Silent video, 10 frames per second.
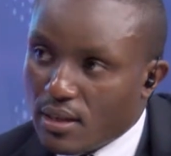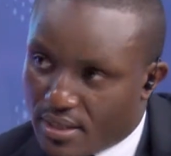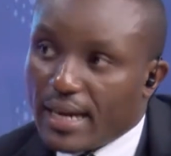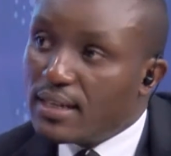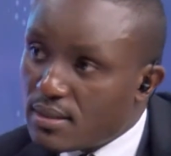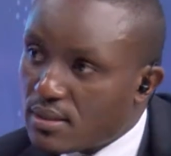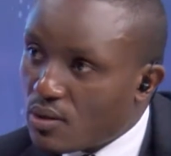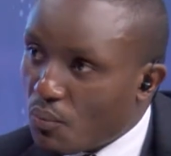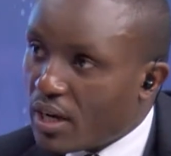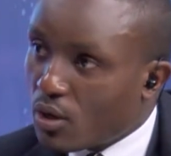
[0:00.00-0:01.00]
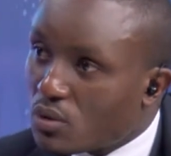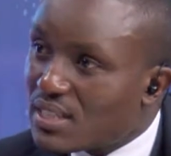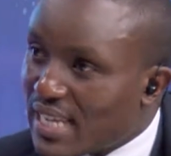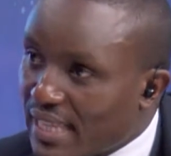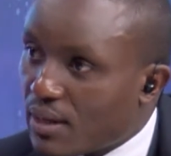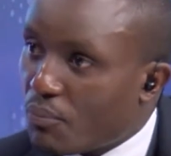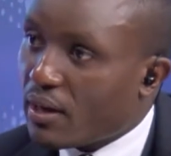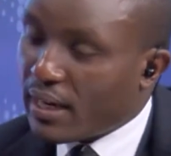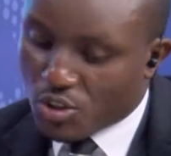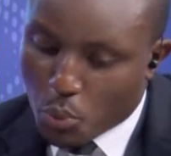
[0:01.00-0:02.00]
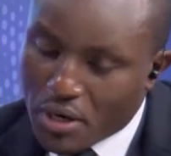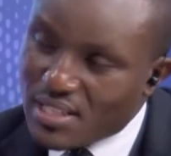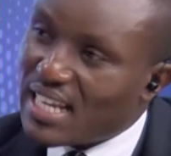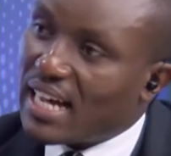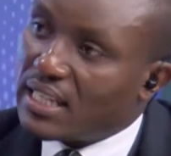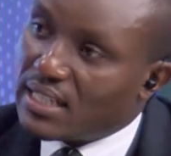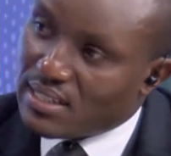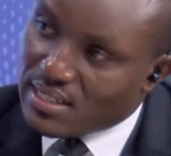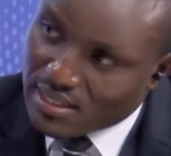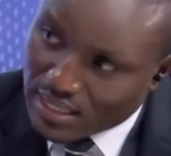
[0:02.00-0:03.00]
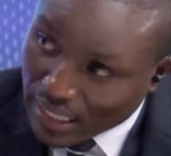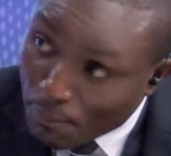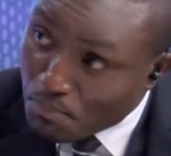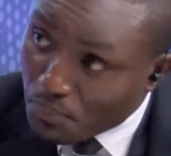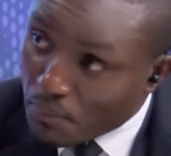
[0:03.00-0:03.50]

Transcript: yes, we're not saying that we're experiencing a slump,